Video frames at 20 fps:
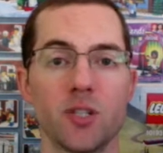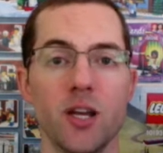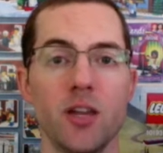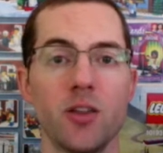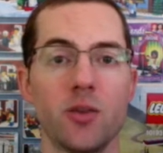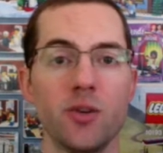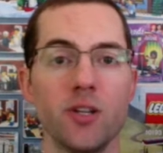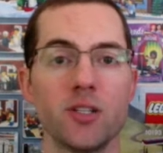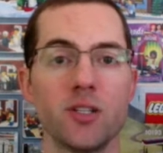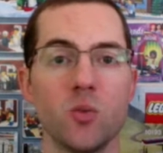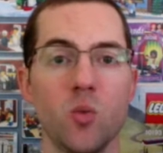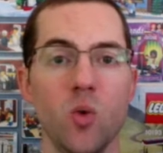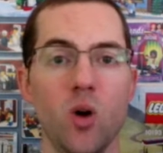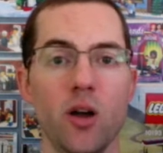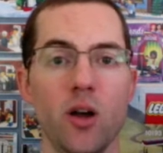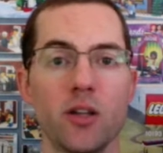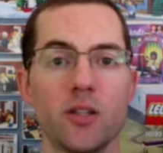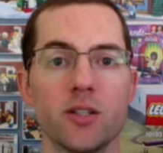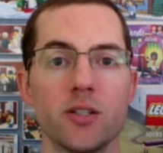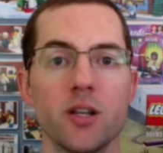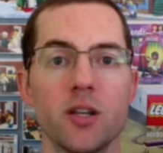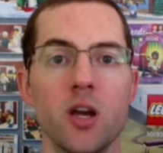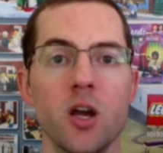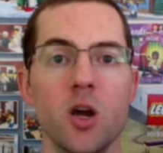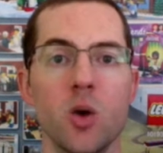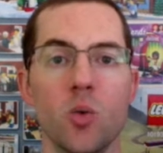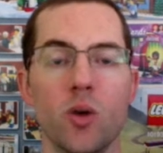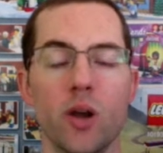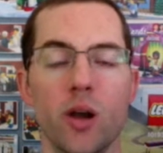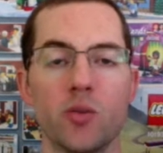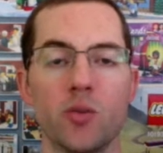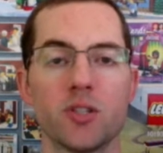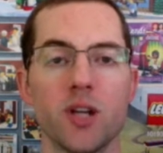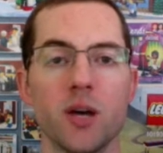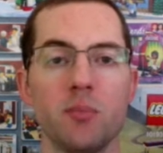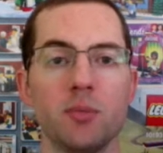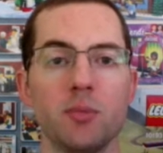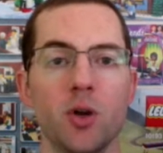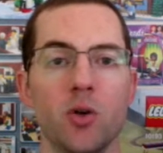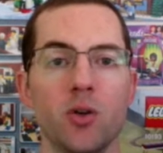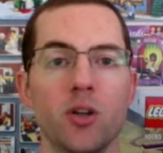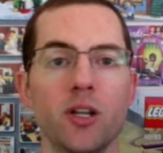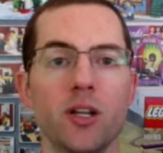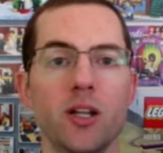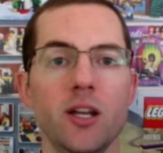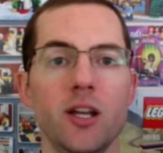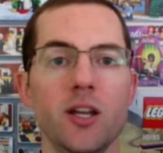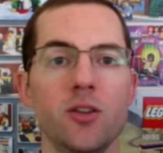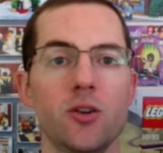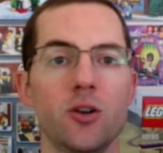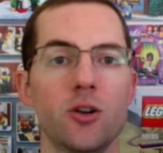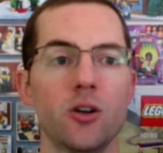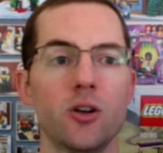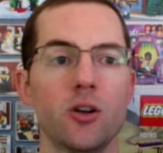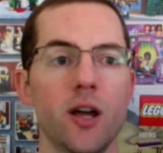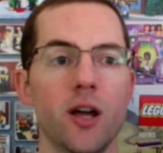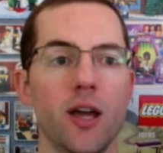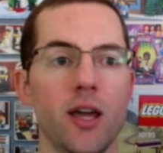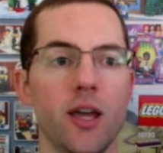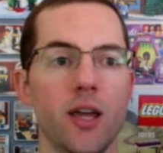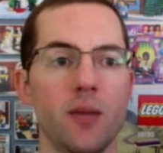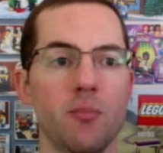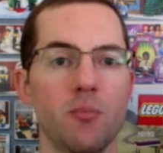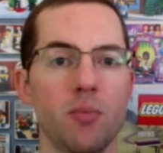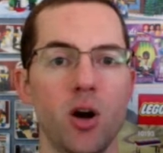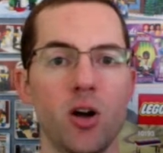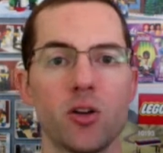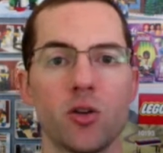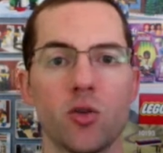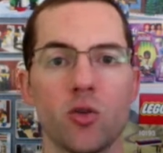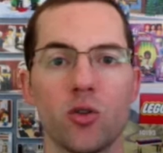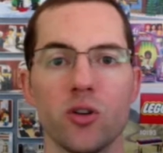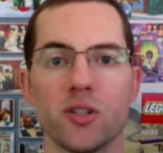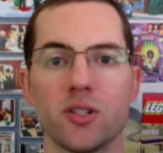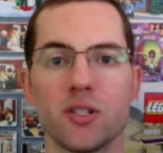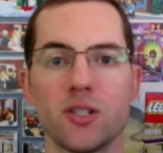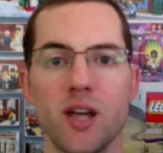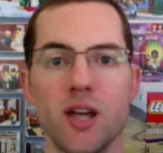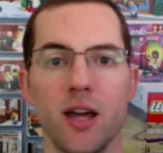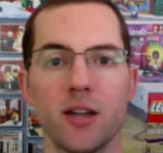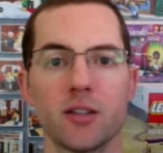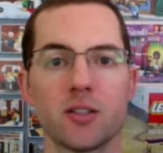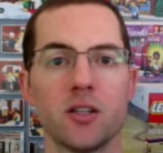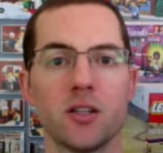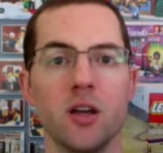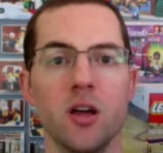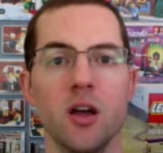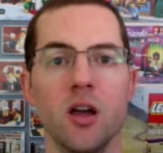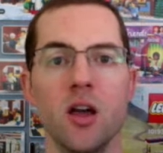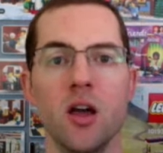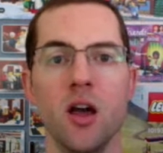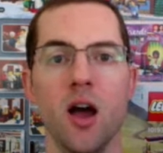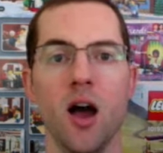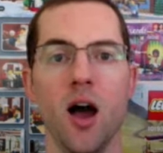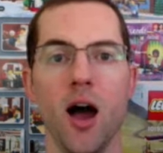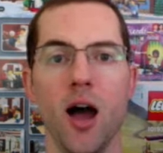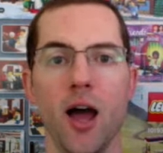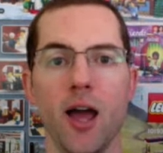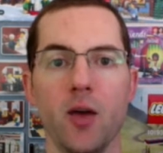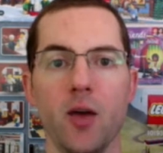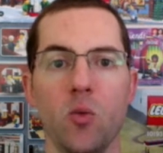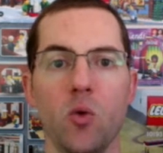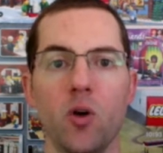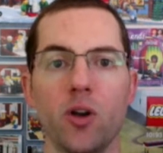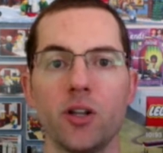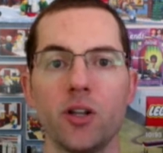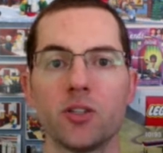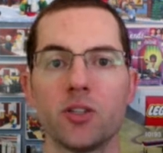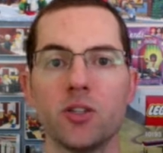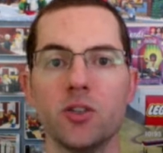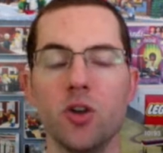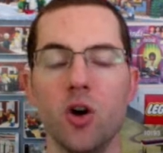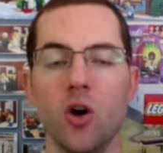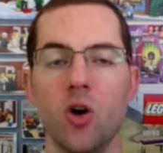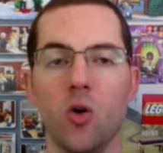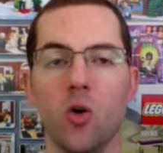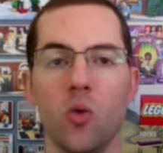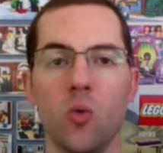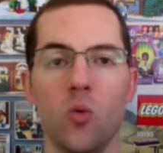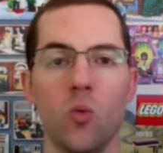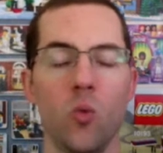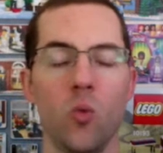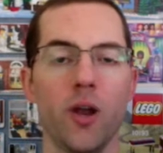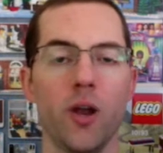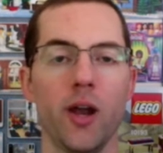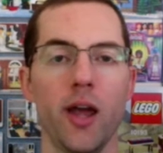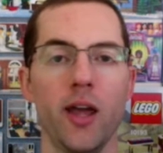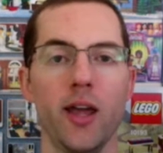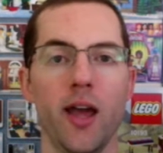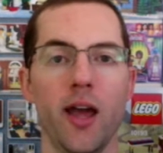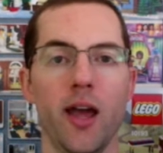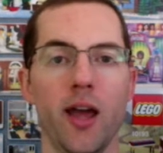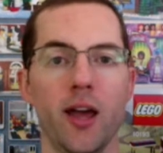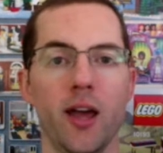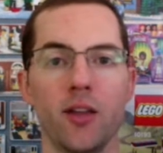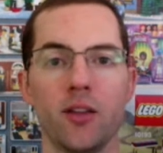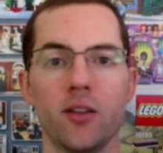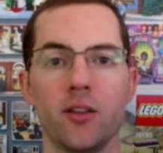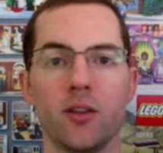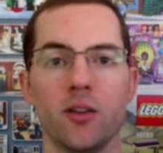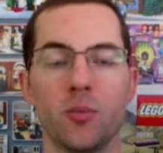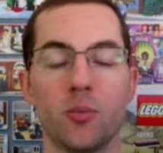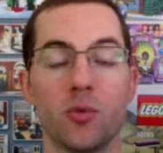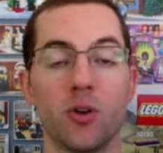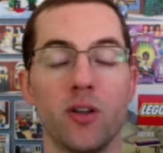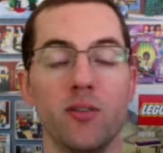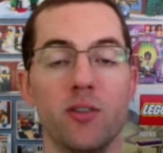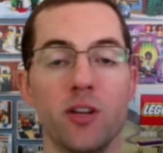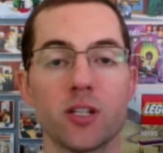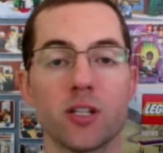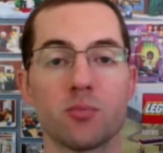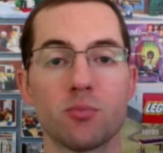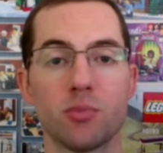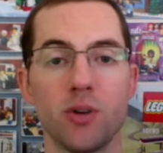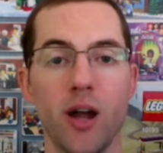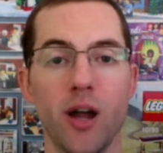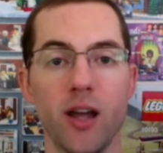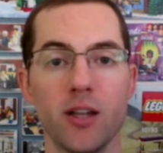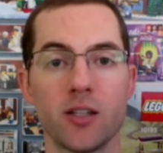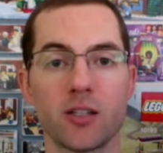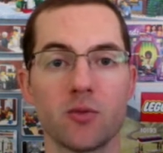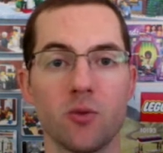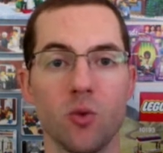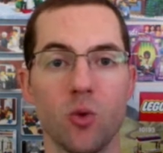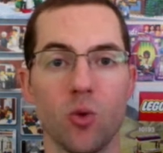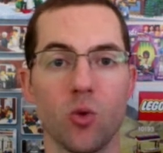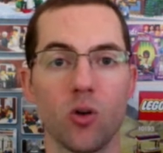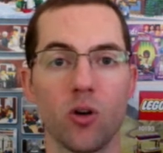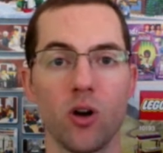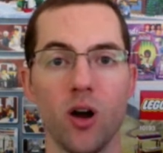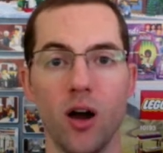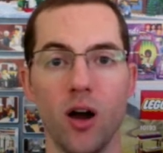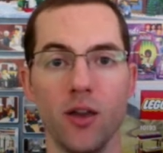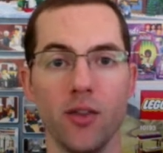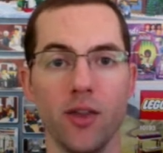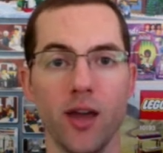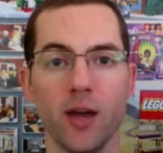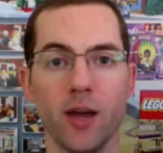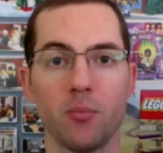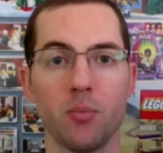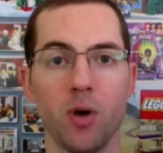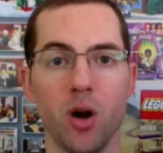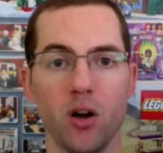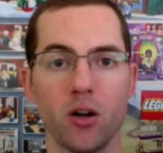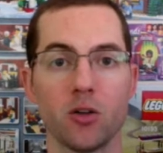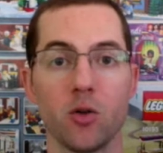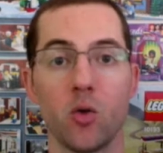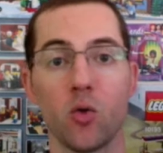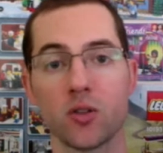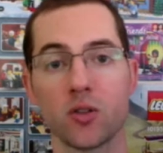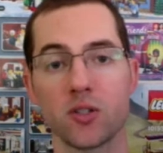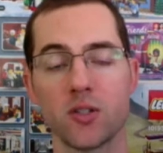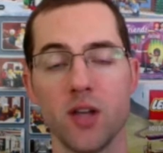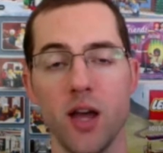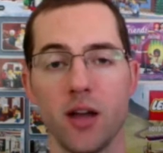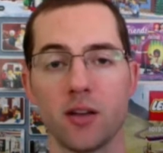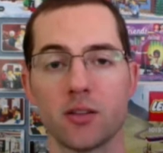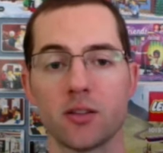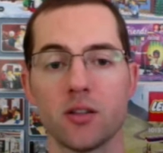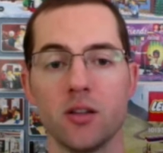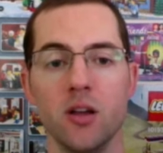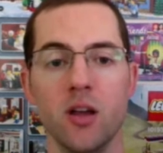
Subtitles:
And the reason was, when I was uploading either a part or a set, I wanted to know what I had the previous price for on that part or set.